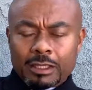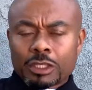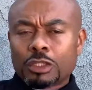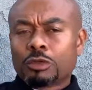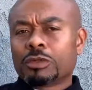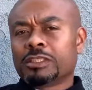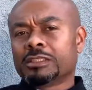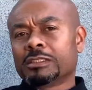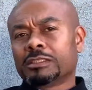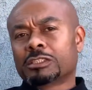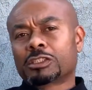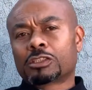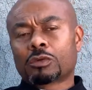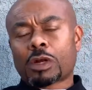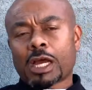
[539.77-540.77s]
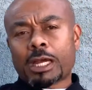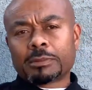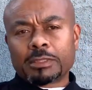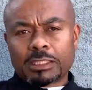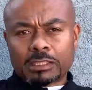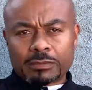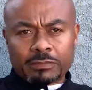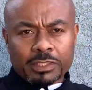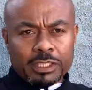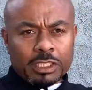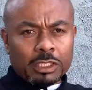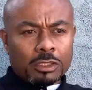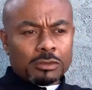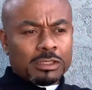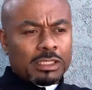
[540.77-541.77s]
you can subscribe to these
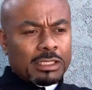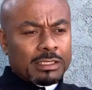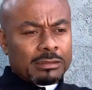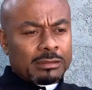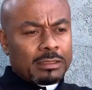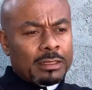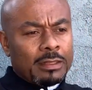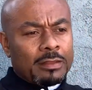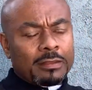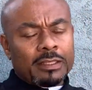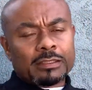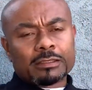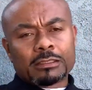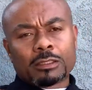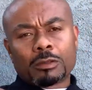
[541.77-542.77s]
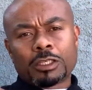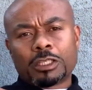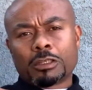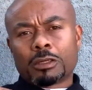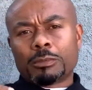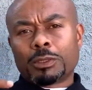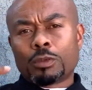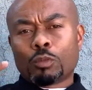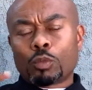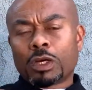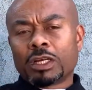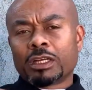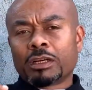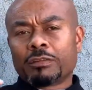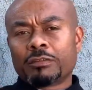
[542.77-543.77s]
videos, because this is only going to be
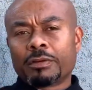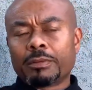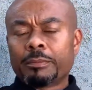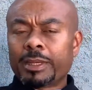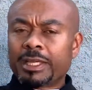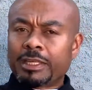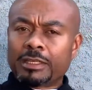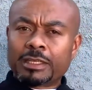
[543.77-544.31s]
one of many to